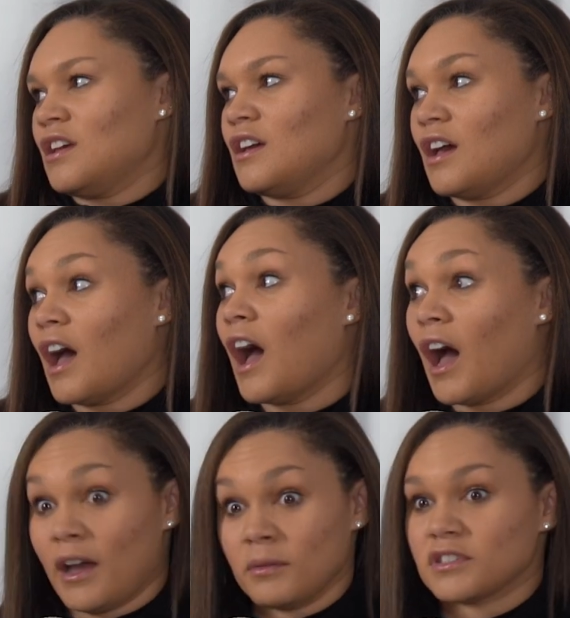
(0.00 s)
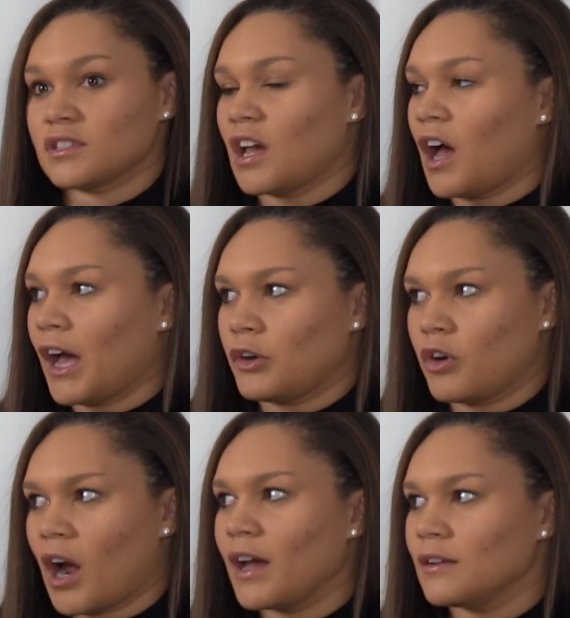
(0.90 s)
I was watching going crazy.
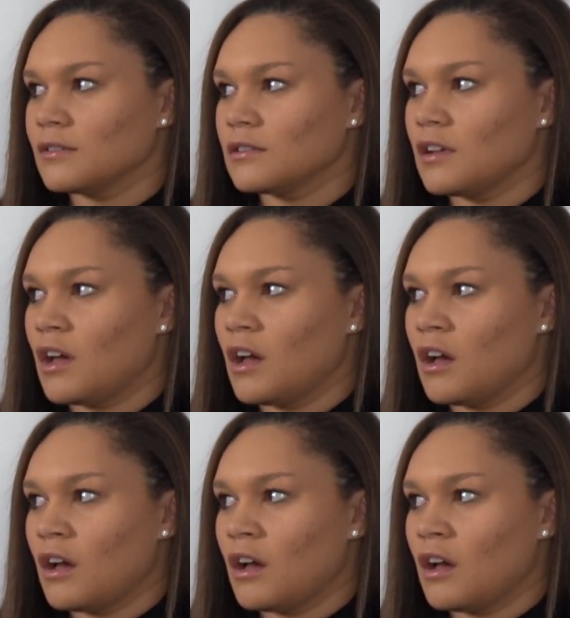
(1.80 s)
I was so hot when she